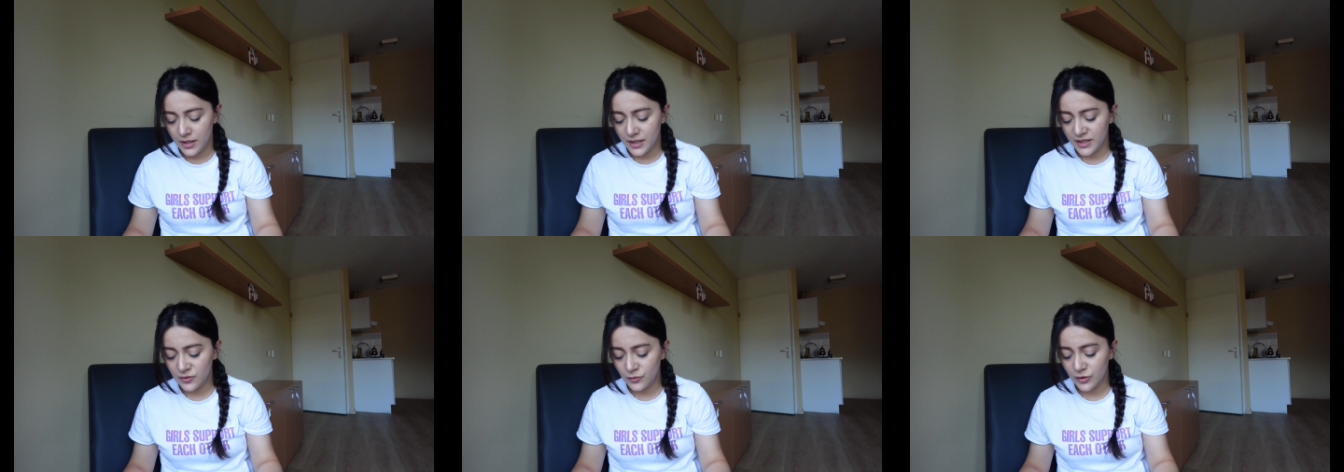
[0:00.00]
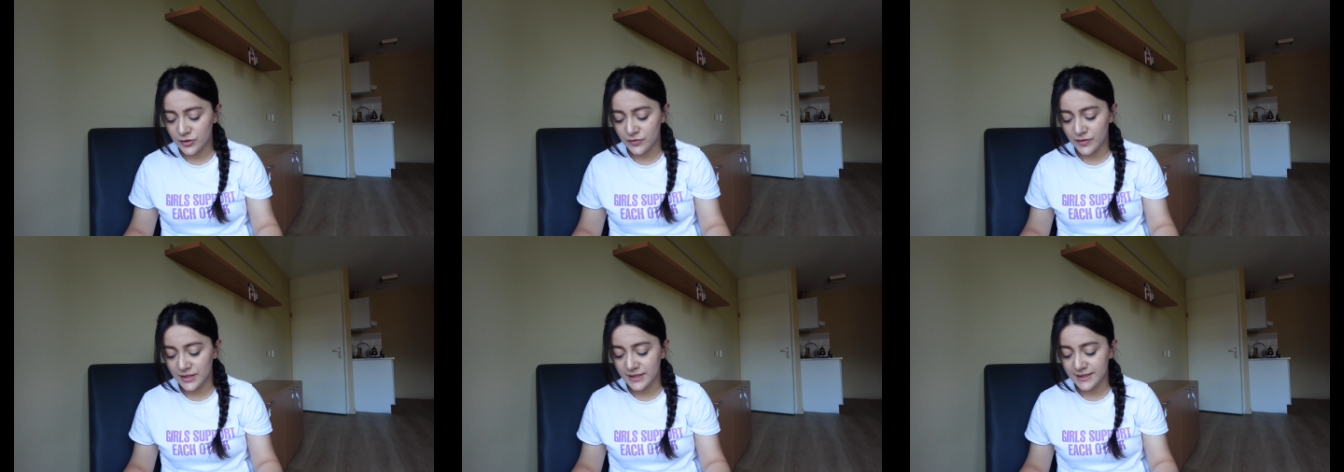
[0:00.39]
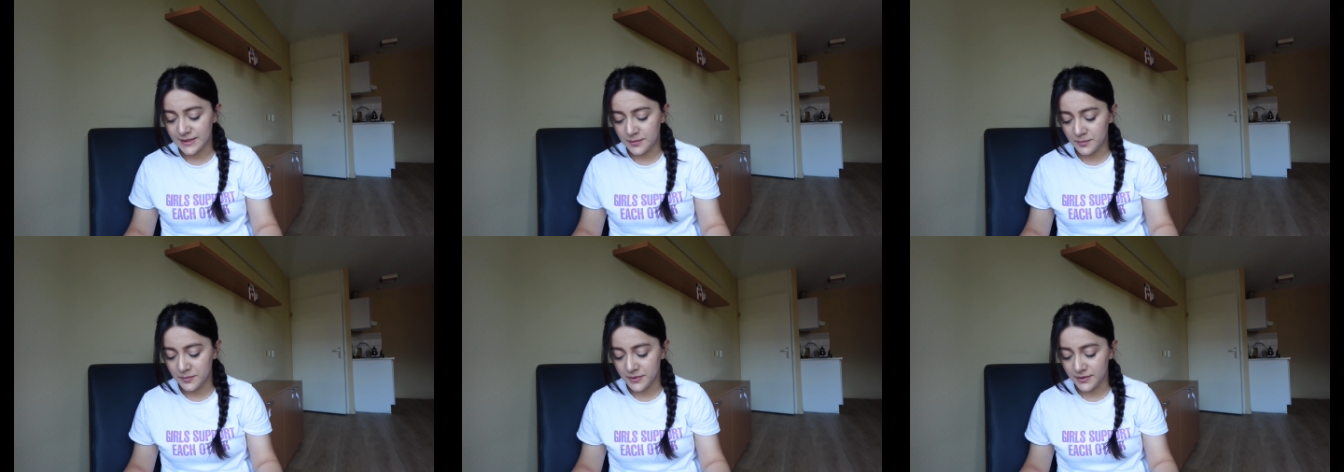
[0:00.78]
It was very
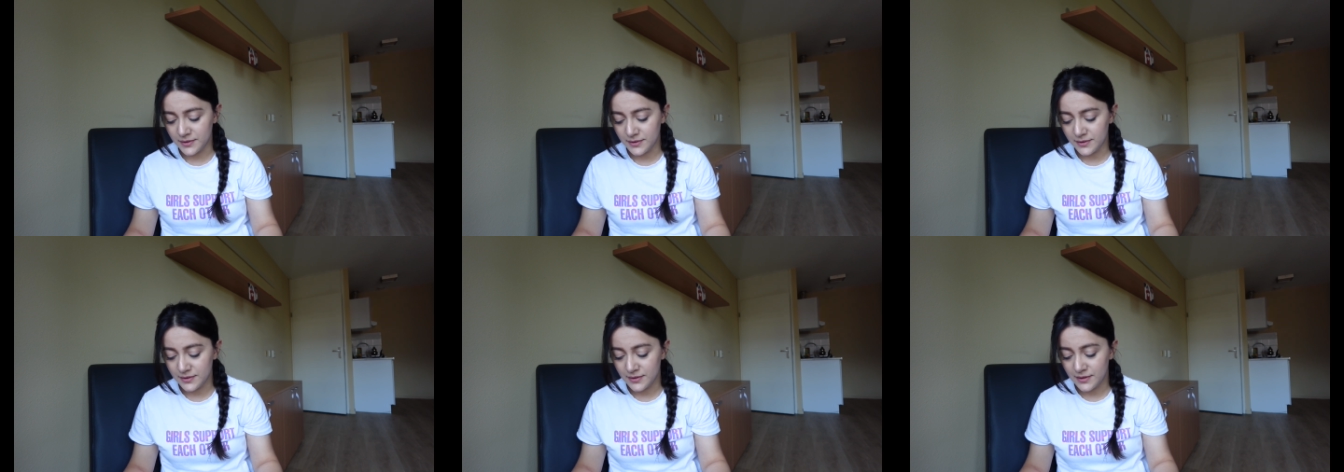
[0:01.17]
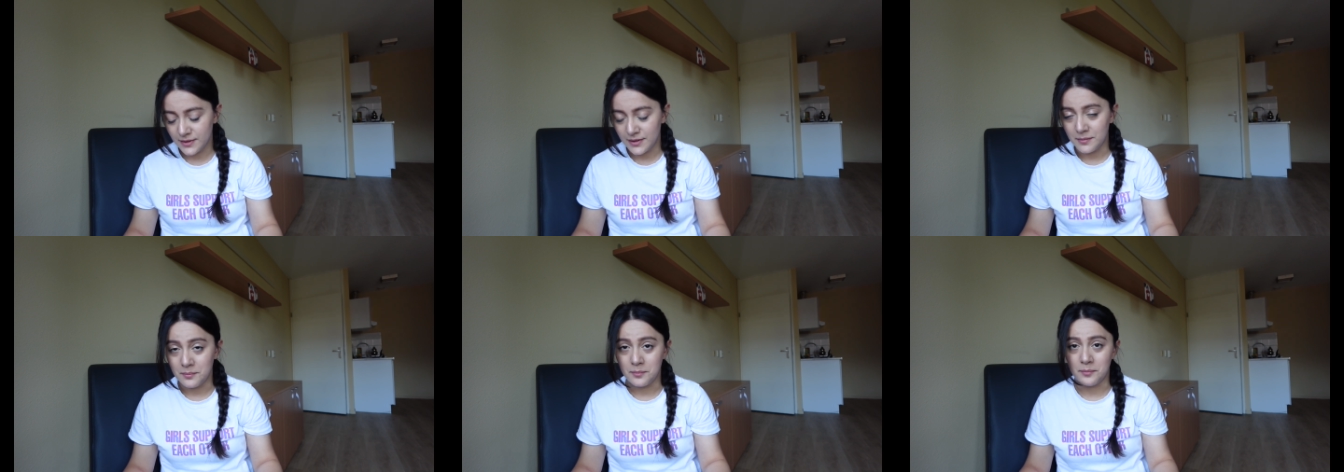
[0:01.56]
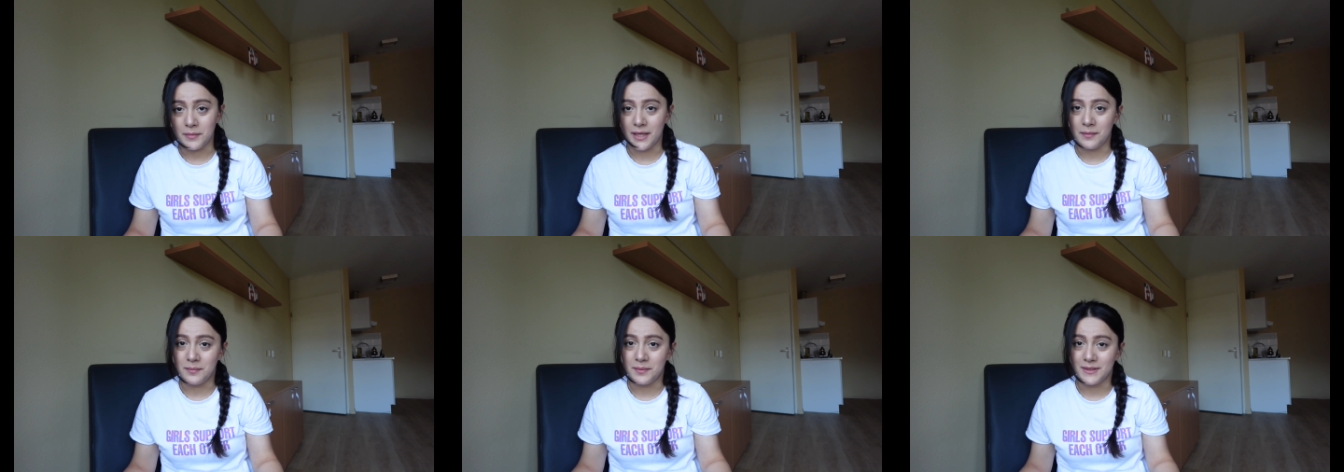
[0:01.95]
simple,
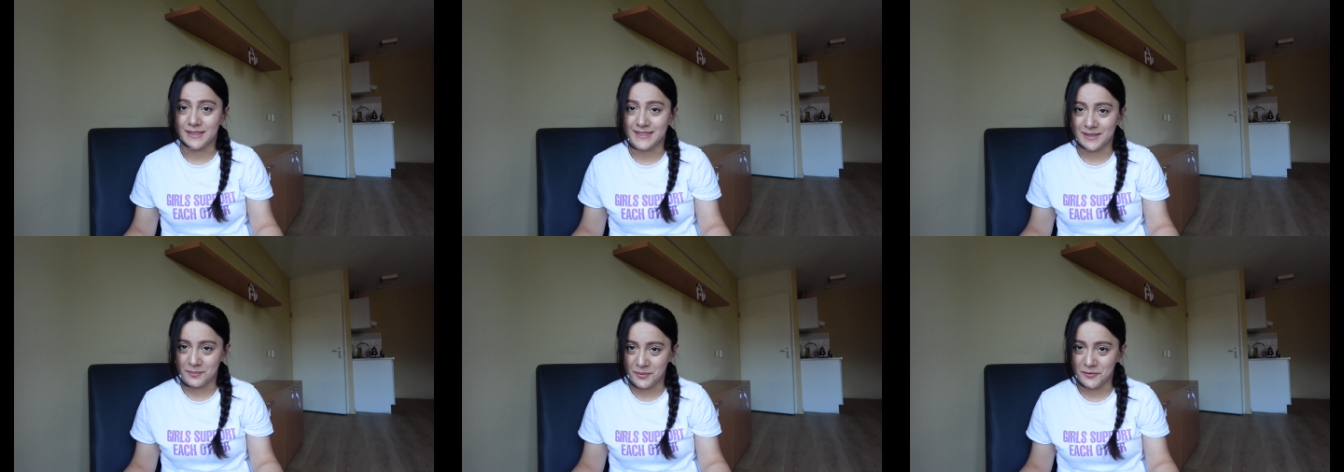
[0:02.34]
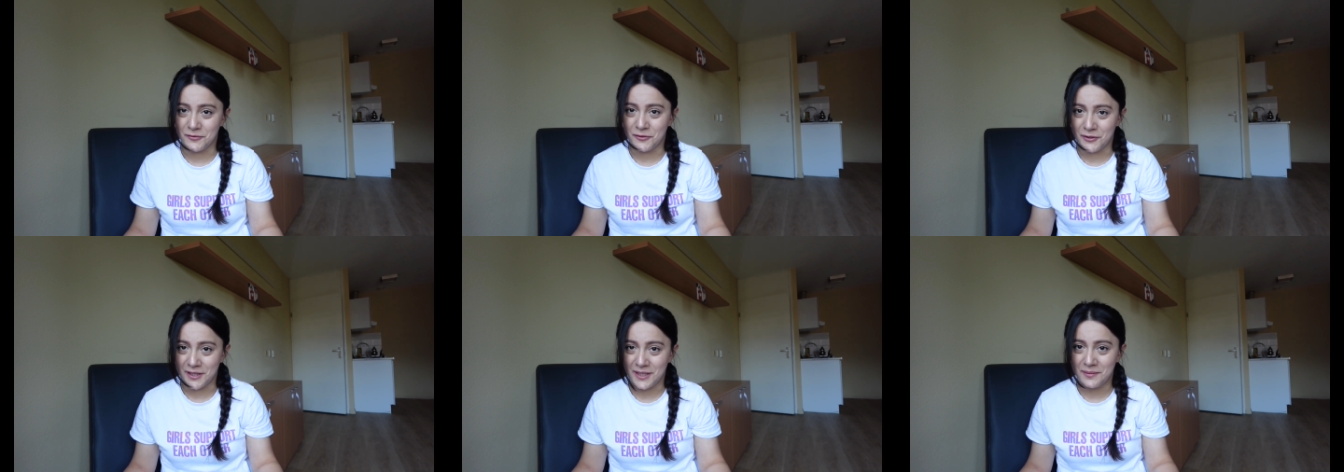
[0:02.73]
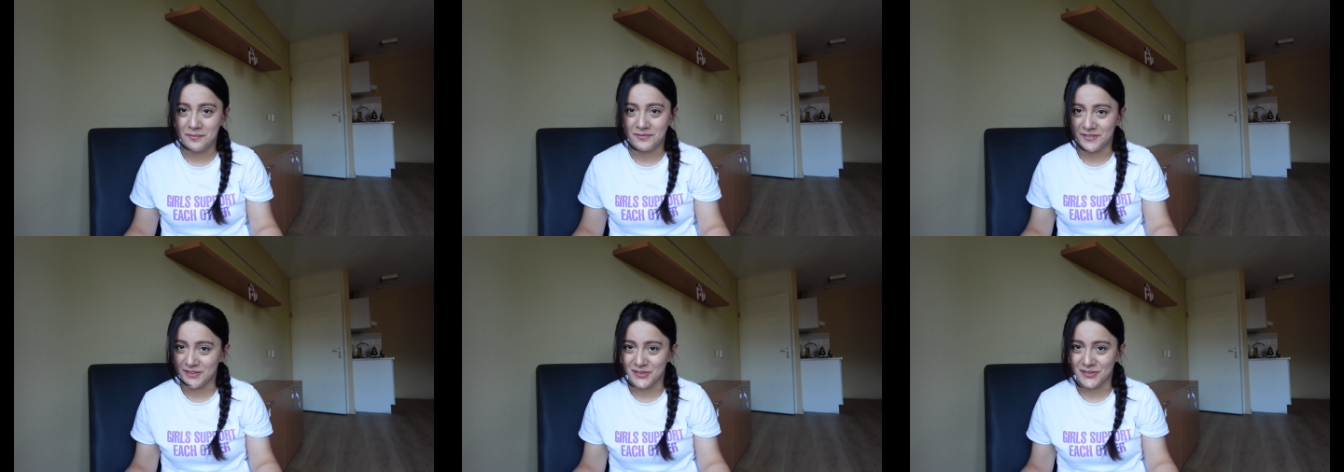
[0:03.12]
maybe simple for
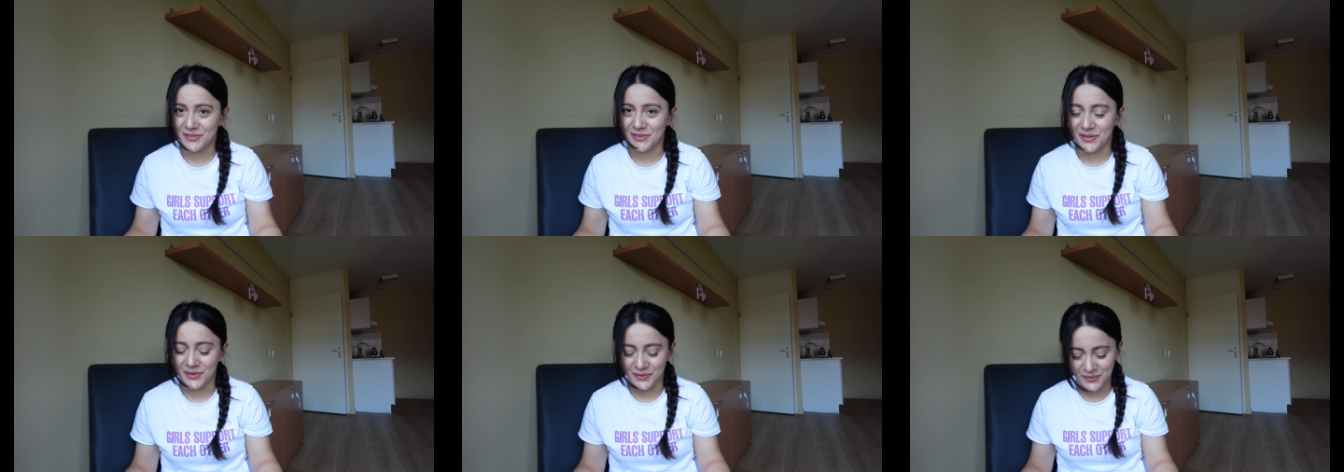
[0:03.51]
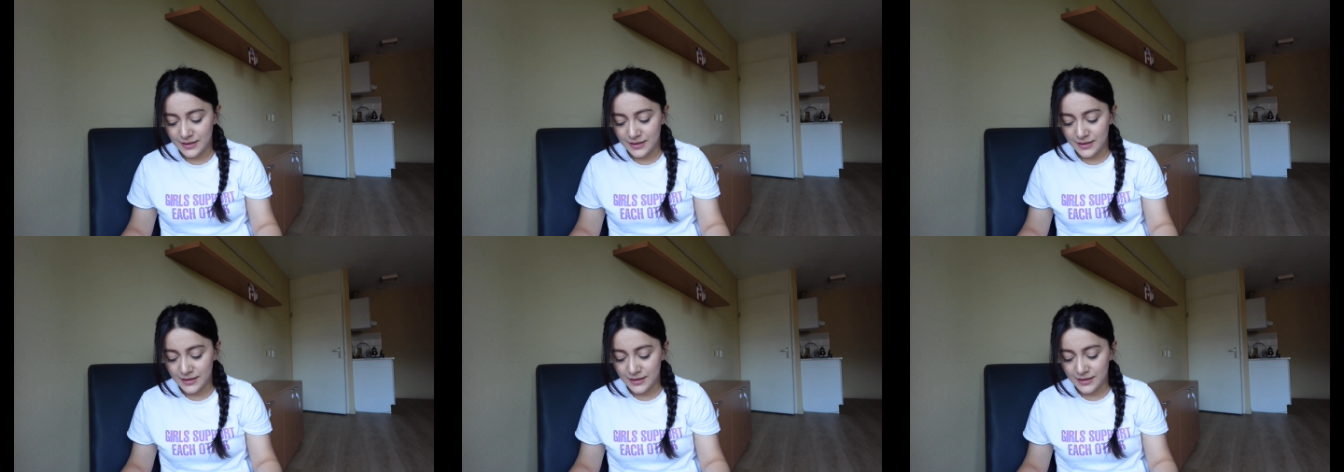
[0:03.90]
him, we don't know.